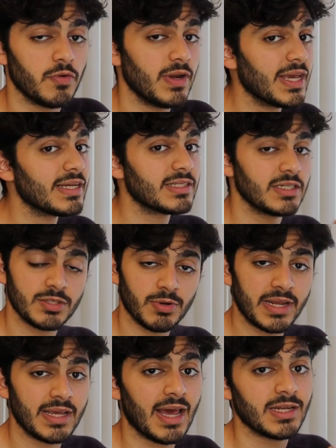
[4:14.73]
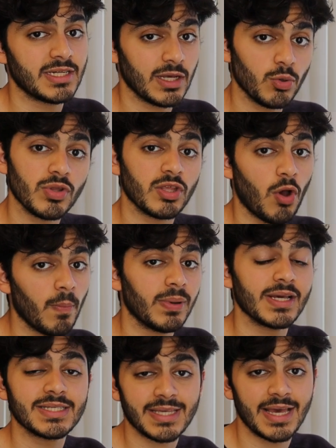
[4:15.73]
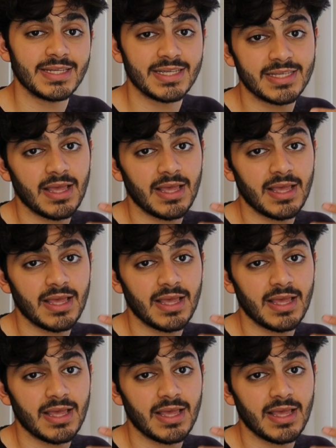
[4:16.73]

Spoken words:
You really get to treat and deal with complex cases